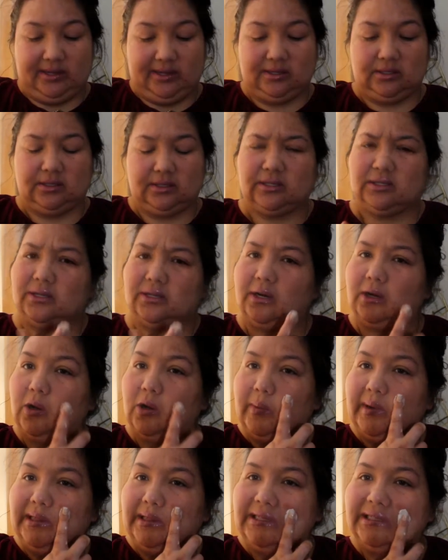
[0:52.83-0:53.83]
ahead and start
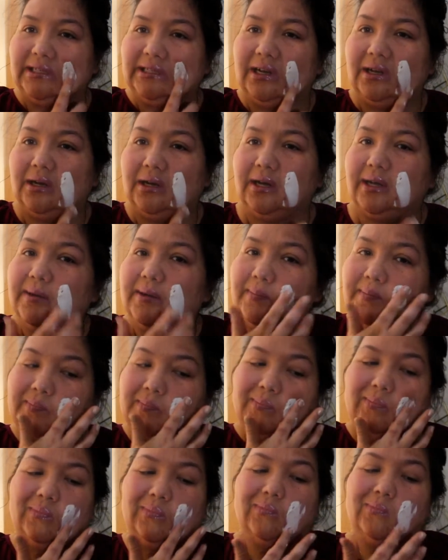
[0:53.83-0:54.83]
opening this on.
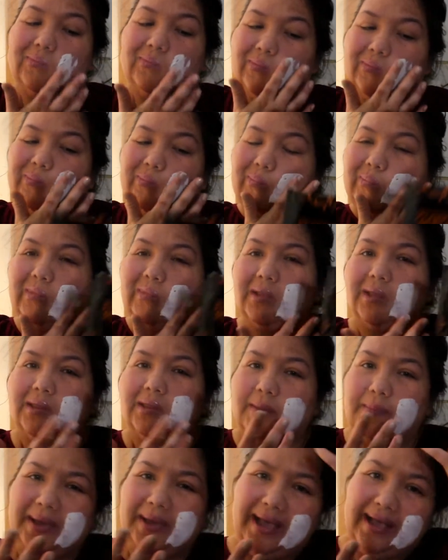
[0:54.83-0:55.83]

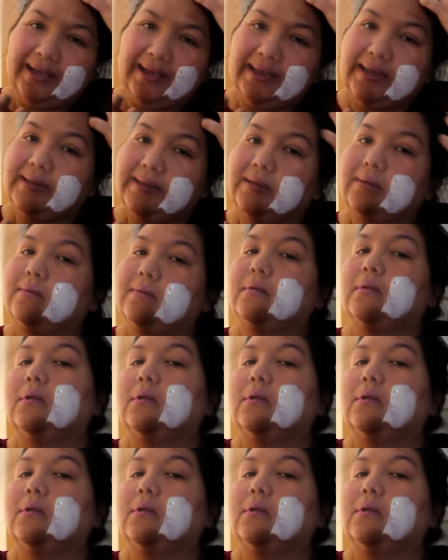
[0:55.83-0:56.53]
The packet